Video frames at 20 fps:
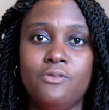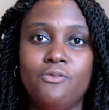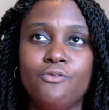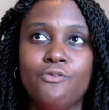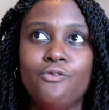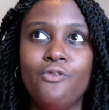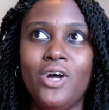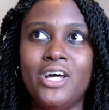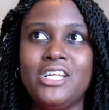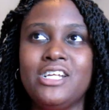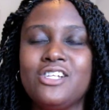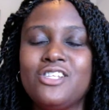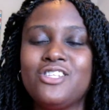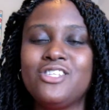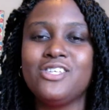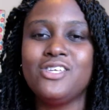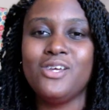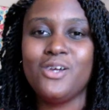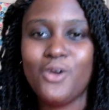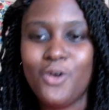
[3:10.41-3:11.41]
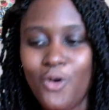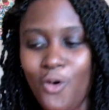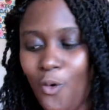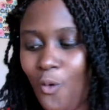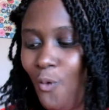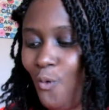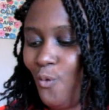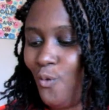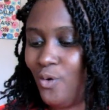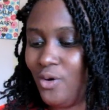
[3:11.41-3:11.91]
run its
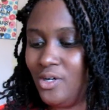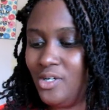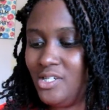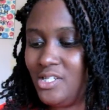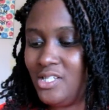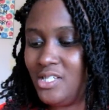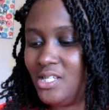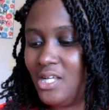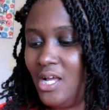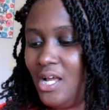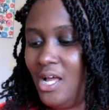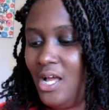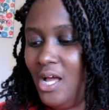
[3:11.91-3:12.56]
course.